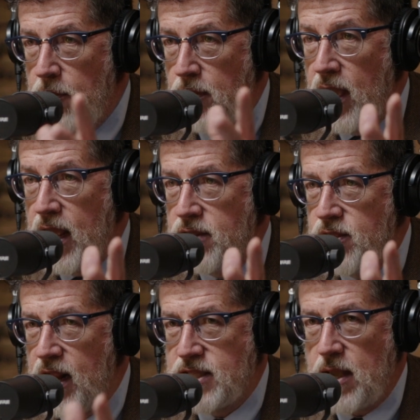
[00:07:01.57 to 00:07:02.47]
a plant
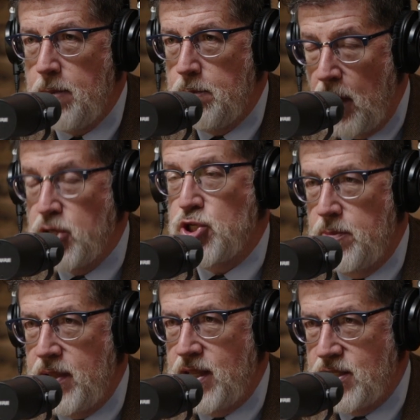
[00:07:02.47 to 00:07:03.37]
that has a bunch
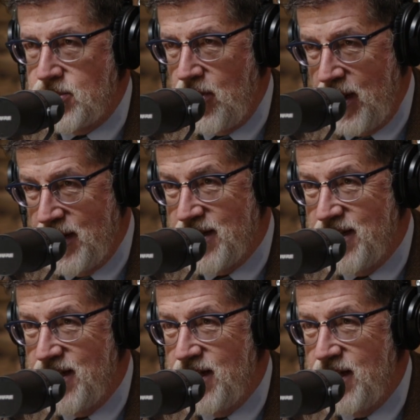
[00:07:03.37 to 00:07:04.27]
of beans on it
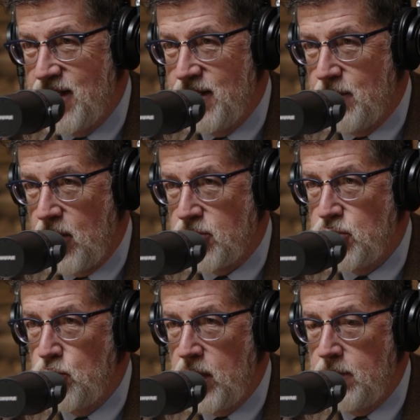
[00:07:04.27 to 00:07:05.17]
because
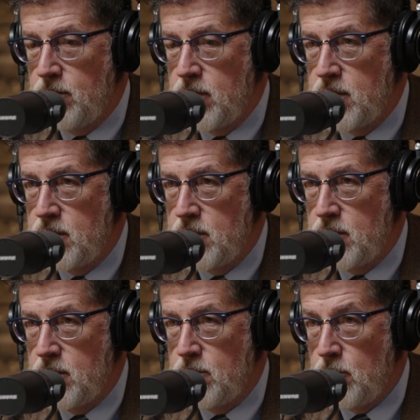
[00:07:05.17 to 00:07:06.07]
you reap
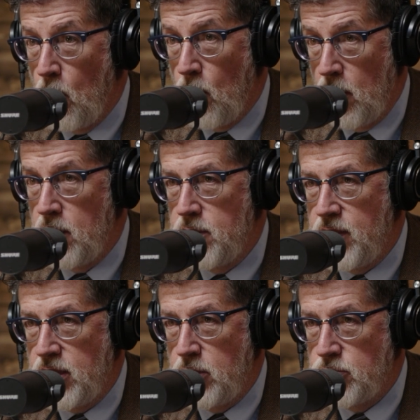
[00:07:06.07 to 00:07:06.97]
more
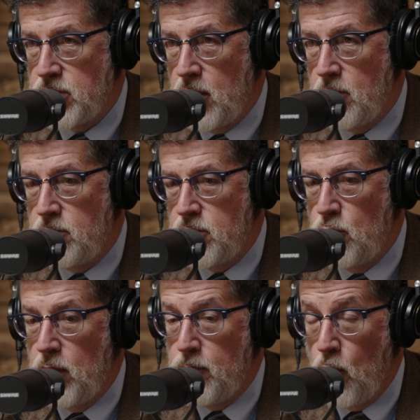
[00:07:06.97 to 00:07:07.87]
than you sow.
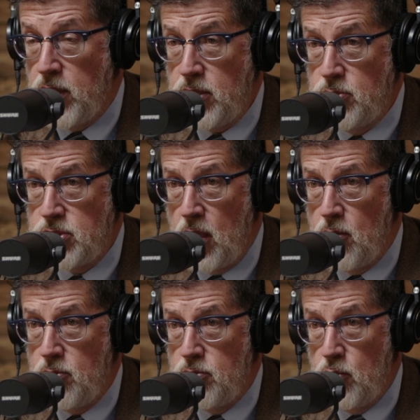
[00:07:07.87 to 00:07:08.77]
You reap what you
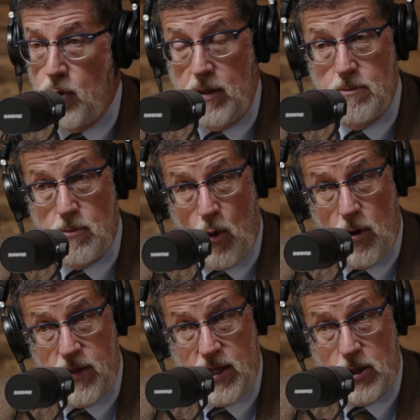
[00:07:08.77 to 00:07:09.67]
sow, you reap
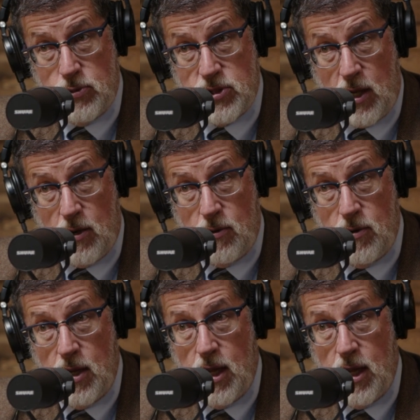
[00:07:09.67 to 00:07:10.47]
more than you sow,